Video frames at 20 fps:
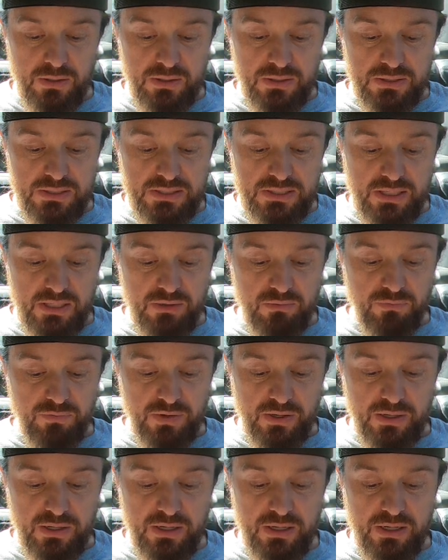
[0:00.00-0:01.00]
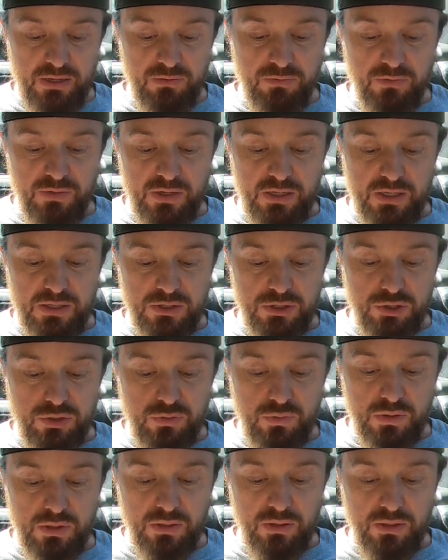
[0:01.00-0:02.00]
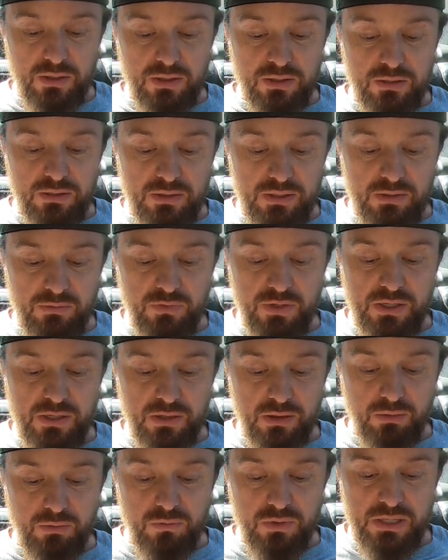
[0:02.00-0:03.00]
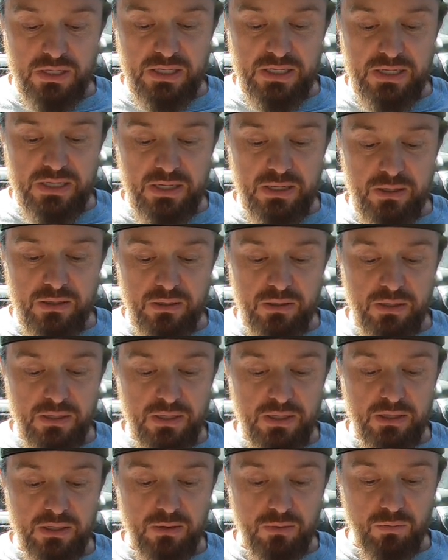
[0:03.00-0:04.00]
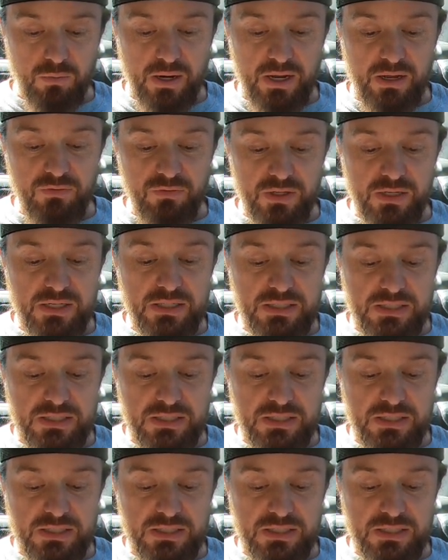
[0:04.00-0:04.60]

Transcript: Sand 5 at 2 o'clock, leaving at 3, and then arriving at